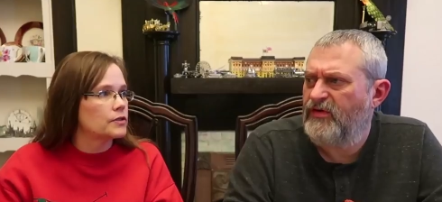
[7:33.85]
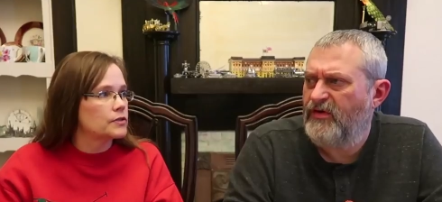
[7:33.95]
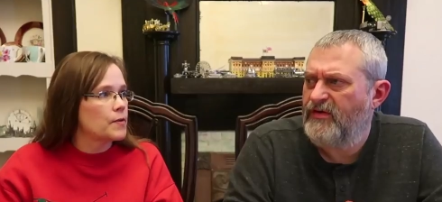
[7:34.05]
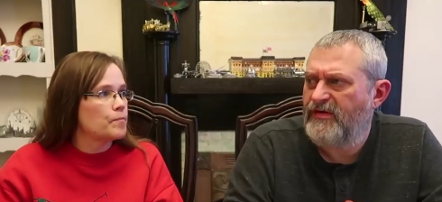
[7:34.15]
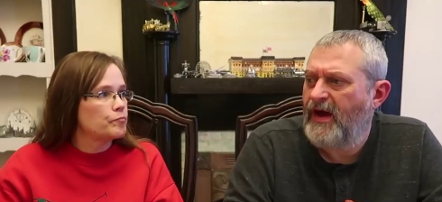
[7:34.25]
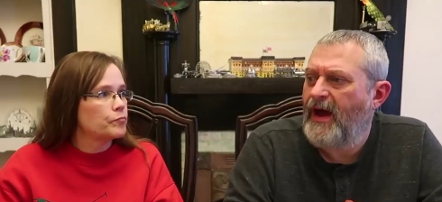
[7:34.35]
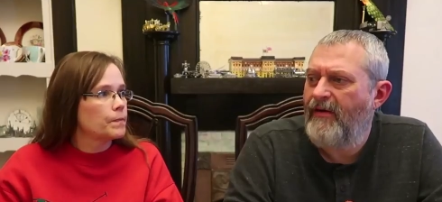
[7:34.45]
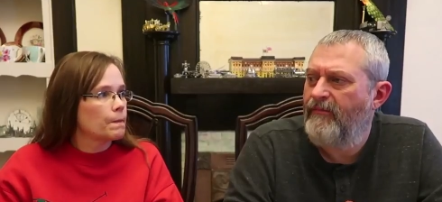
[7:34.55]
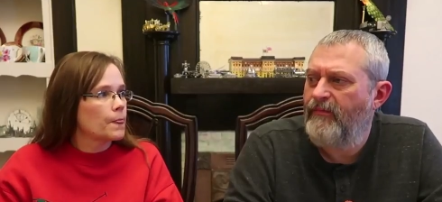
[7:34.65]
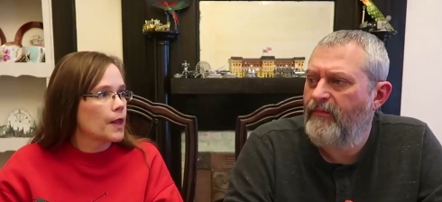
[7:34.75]
Speaker 1: too
Speaker 2: because I,
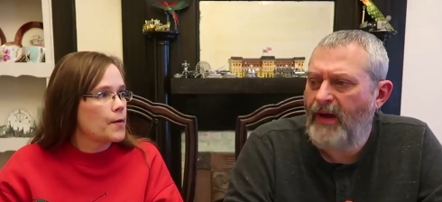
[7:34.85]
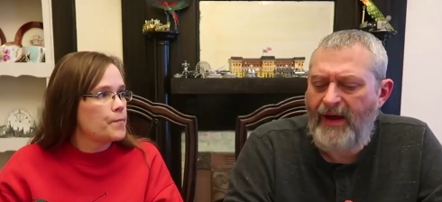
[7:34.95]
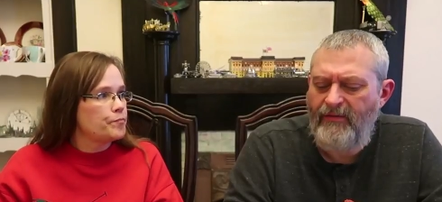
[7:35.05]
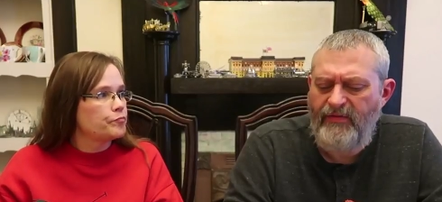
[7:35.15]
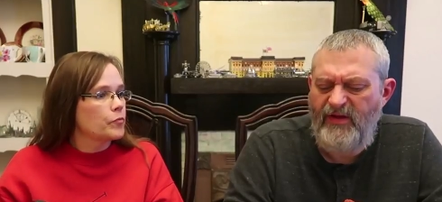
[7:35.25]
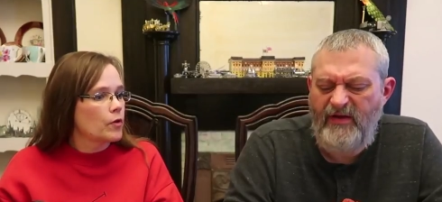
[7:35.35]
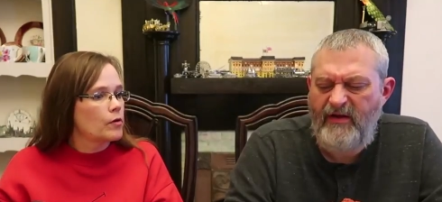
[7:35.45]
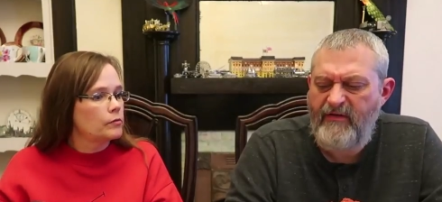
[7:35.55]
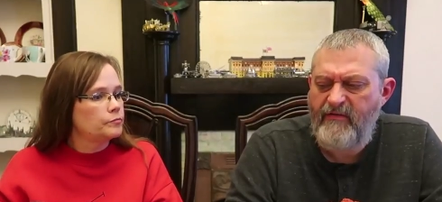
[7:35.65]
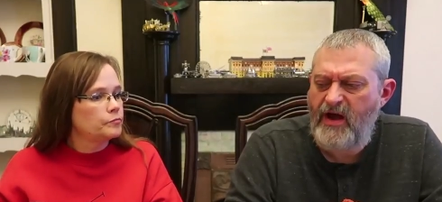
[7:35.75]
I I don't think
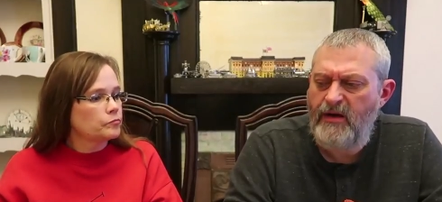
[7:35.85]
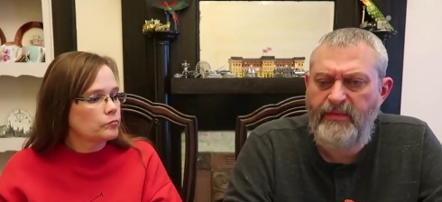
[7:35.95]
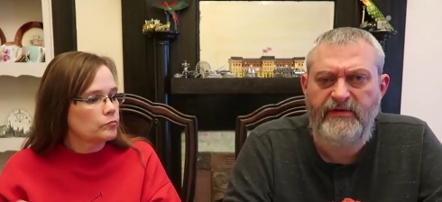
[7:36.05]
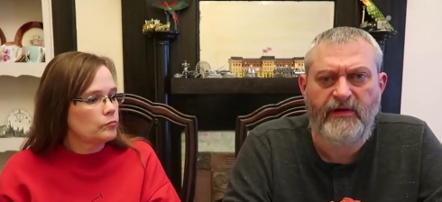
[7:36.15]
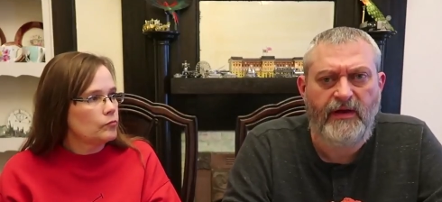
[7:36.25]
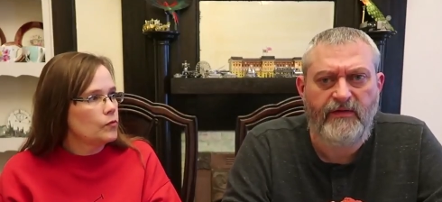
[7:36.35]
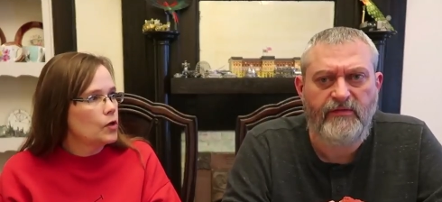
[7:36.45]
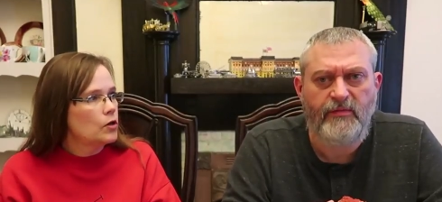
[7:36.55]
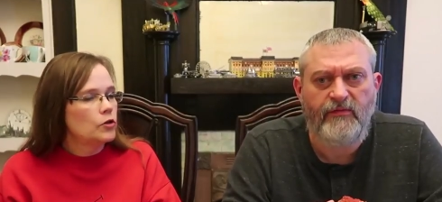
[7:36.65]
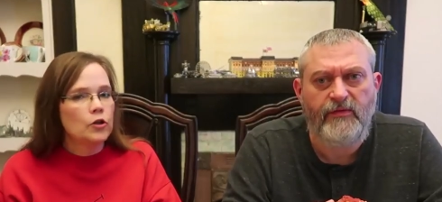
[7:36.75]
I've ever had a pizza like
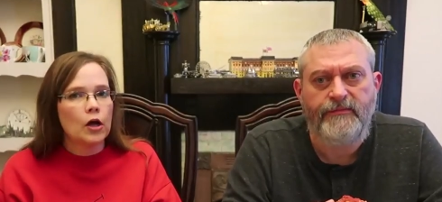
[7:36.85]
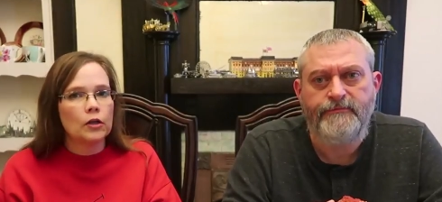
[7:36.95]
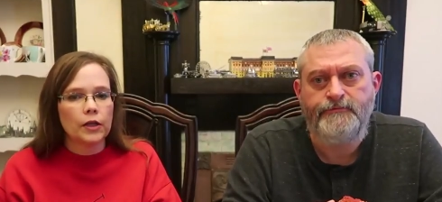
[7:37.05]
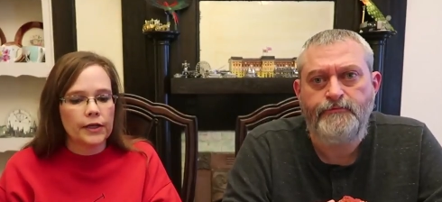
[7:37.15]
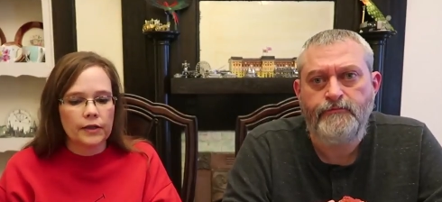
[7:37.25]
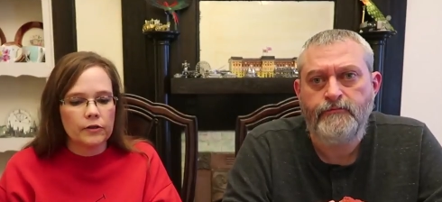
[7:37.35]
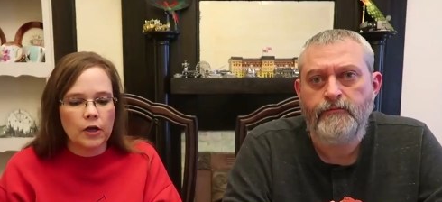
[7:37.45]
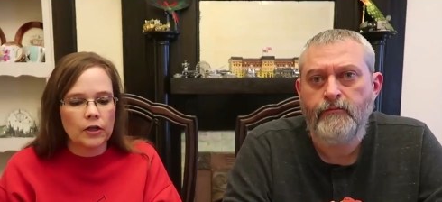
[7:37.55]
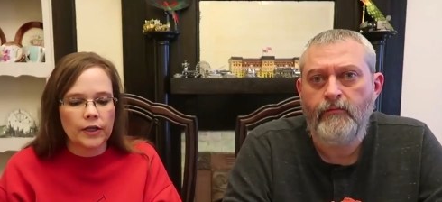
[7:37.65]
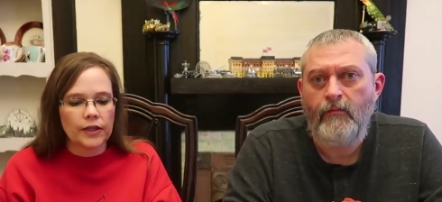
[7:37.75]
this before.
Speaker 1: Not like
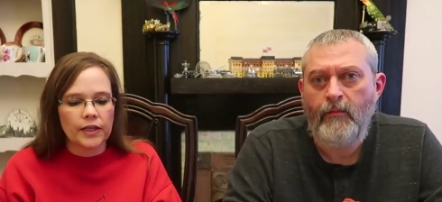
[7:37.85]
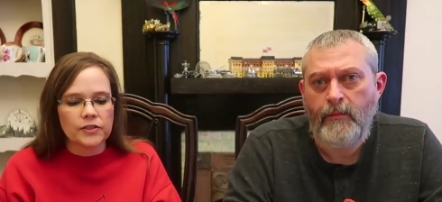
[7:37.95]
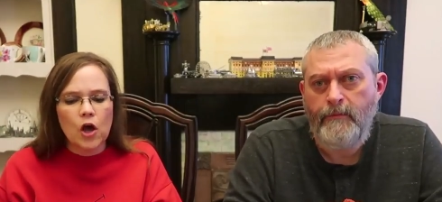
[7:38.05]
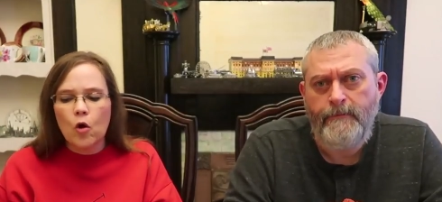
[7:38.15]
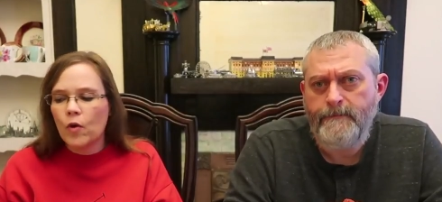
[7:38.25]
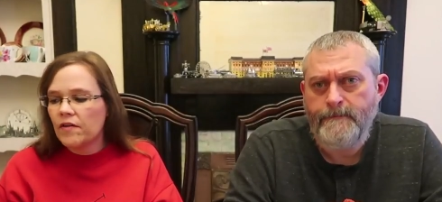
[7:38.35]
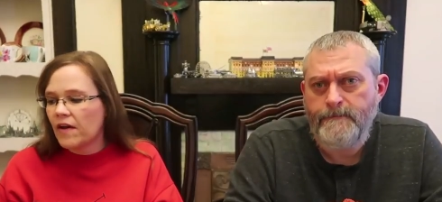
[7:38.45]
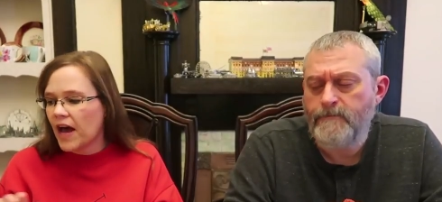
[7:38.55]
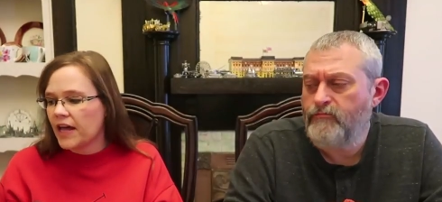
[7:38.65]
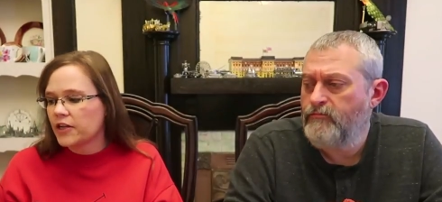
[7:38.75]
not like this.
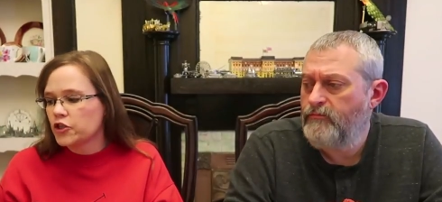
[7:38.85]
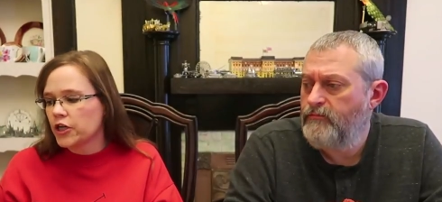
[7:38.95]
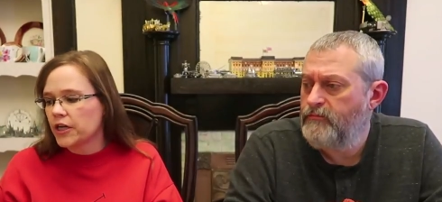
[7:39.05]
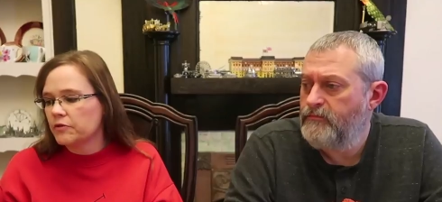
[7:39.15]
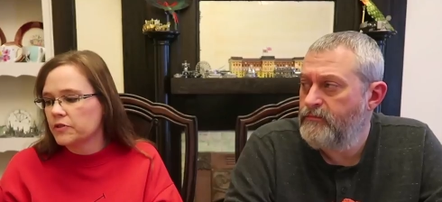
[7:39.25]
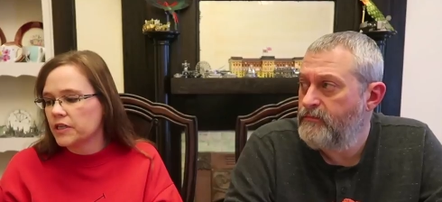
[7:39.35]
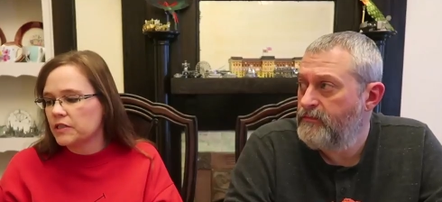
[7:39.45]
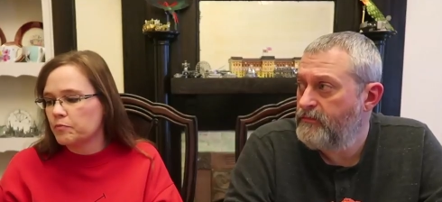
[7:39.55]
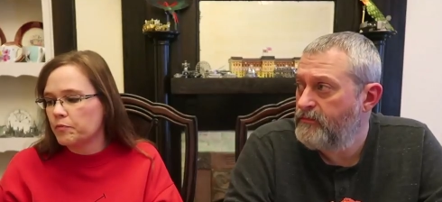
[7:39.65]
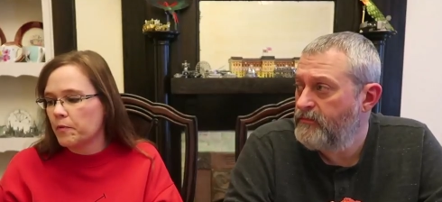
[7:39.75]
We've had a Gino's
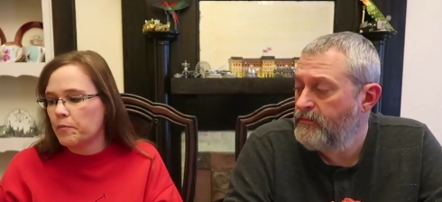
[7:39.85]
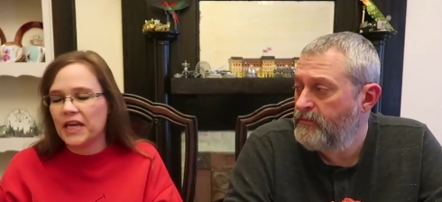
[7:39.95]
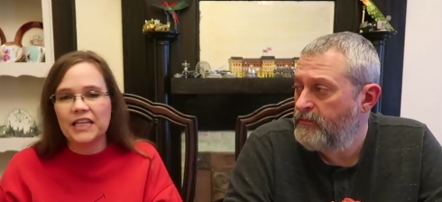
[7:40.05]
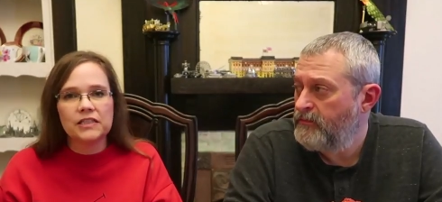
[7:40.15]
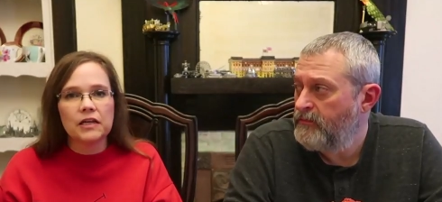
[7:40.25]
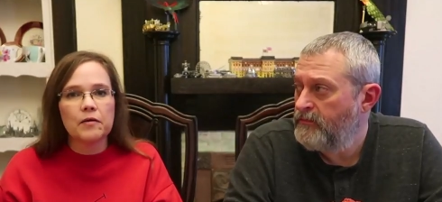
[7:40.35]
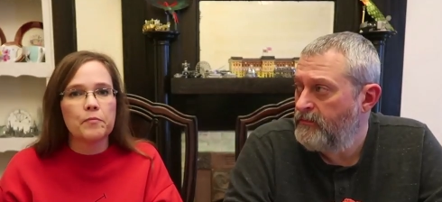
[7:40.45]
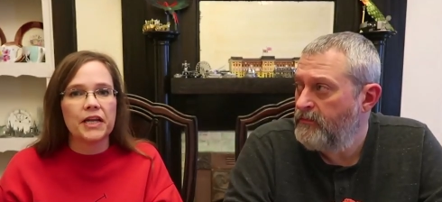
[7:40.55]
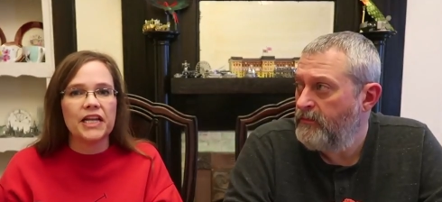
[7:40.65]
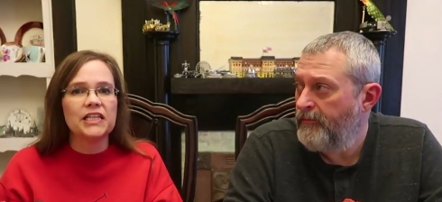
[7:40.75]
East
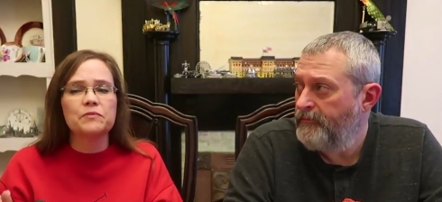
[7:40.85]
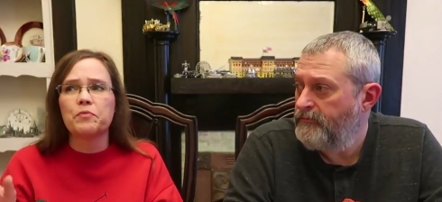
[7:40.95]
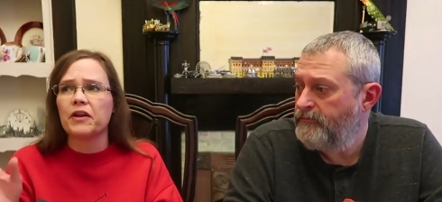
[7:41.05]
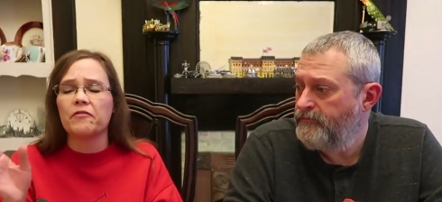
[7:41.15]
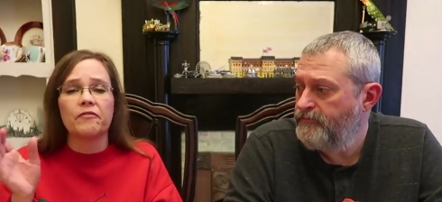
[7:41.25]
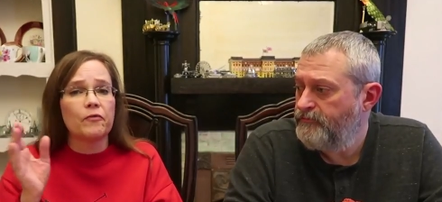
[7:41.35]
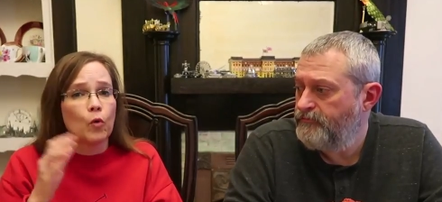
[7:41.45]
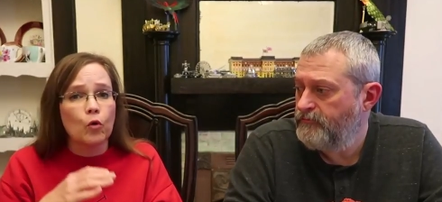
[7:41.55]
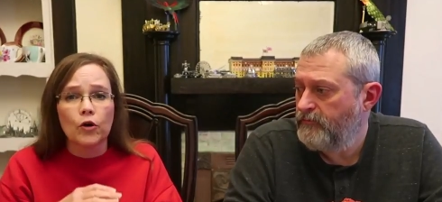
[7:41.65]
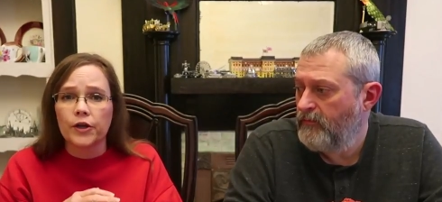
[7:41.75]
pizza, but it's been
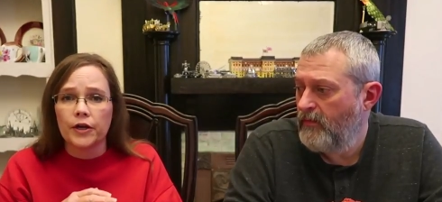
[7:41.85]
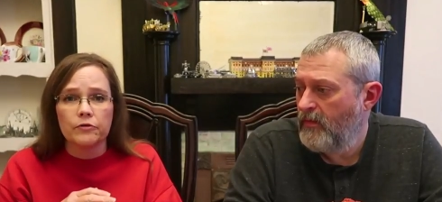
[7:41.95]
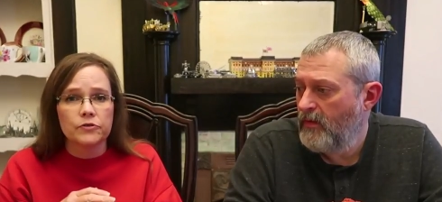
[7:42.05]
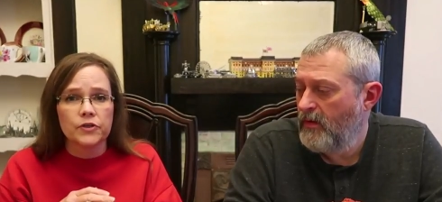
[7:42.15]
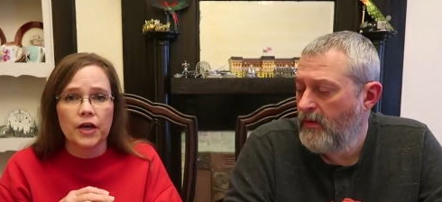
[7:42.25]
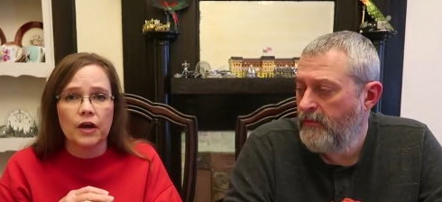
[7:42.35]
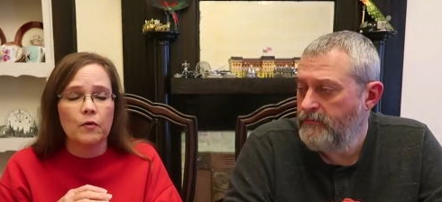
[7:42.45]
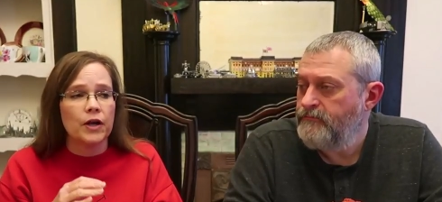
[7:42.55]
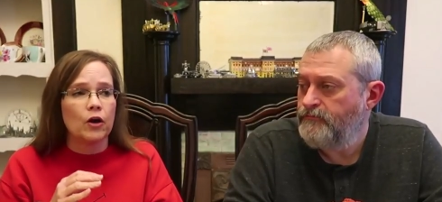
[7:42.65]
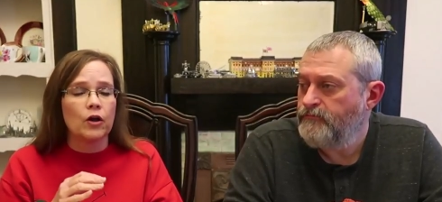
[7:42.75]
four years ago, and